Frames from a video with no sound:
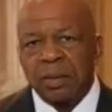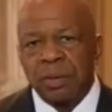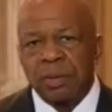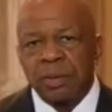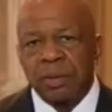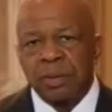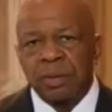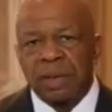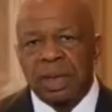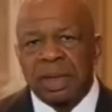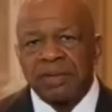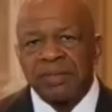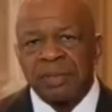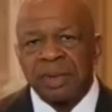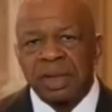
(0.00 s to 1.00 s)
who
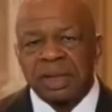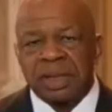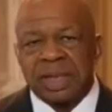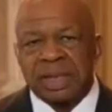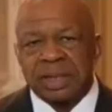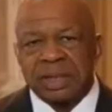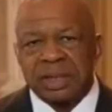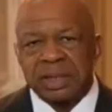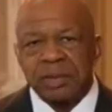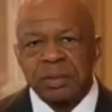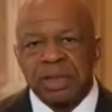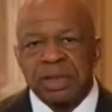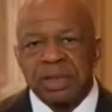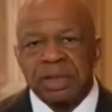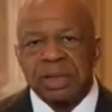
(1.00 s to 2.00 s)
have looked at this
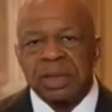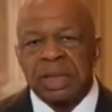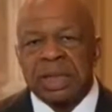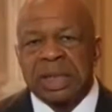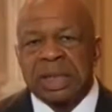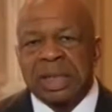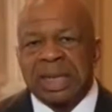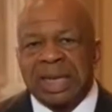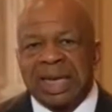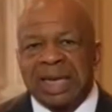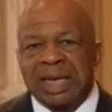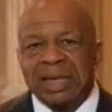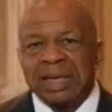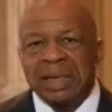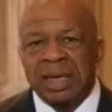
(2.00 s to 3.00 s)
situation
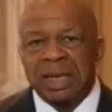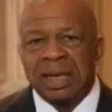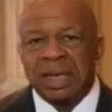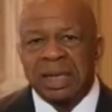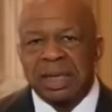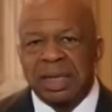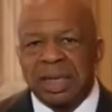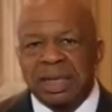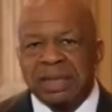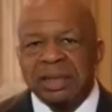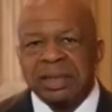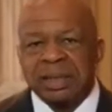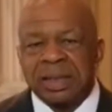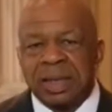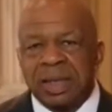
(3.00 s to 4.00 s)
and
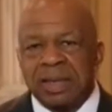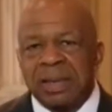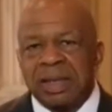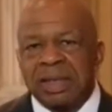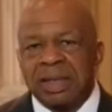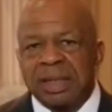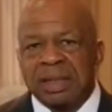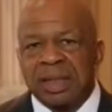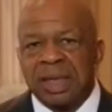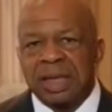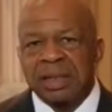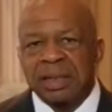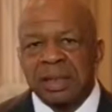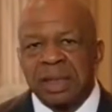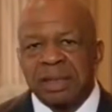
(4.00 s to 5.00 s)
see that these
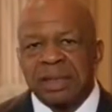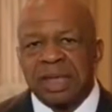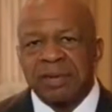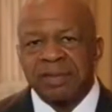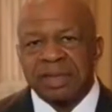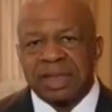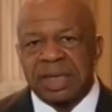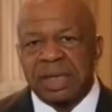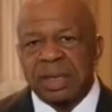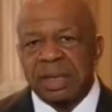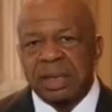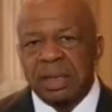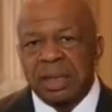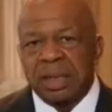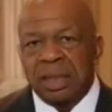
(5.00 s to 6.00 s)
cuts are devastating.
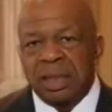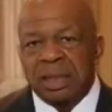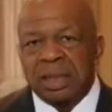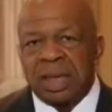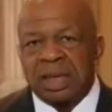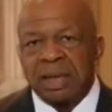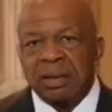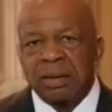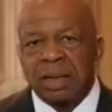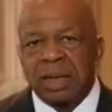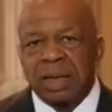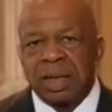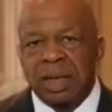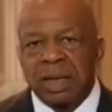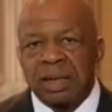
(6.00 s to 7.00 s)
Not
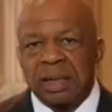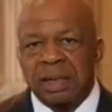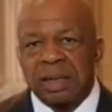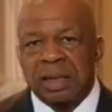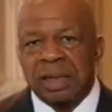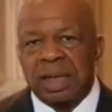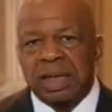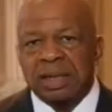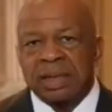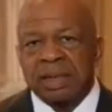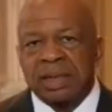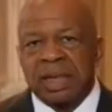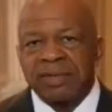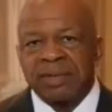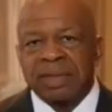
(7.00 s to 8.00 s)
only are the
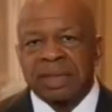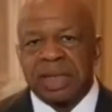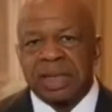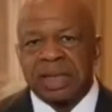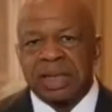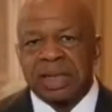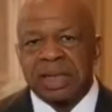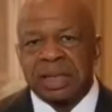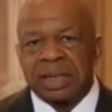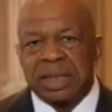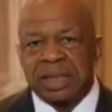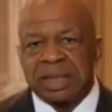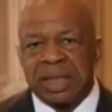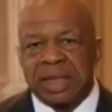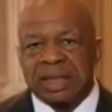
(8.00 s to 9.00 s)
cuts devastating
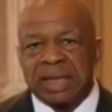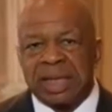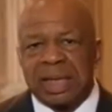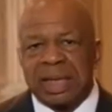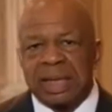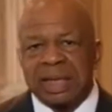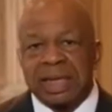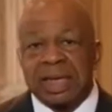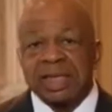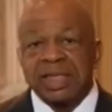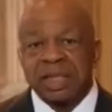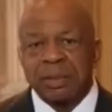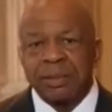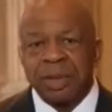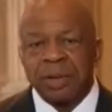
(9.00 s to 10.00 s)
in that they cut
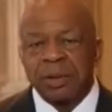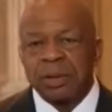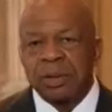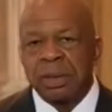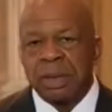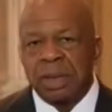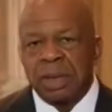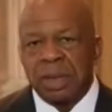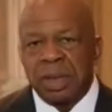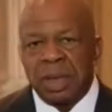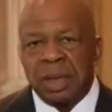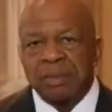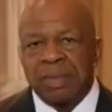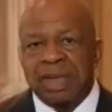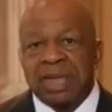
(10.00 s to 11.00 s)
to the bone,
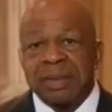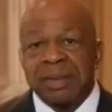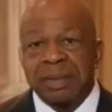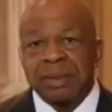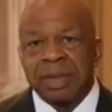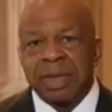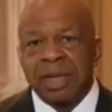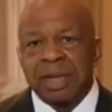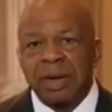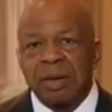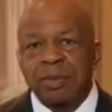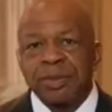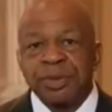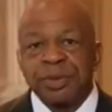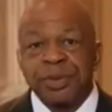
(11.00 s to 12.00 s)
many of them cut
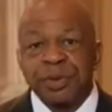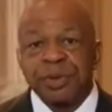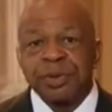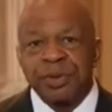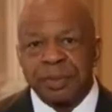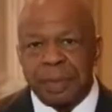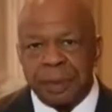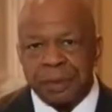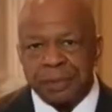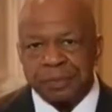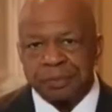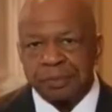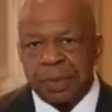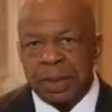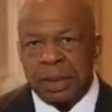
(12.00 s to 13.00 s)
almost through the bone.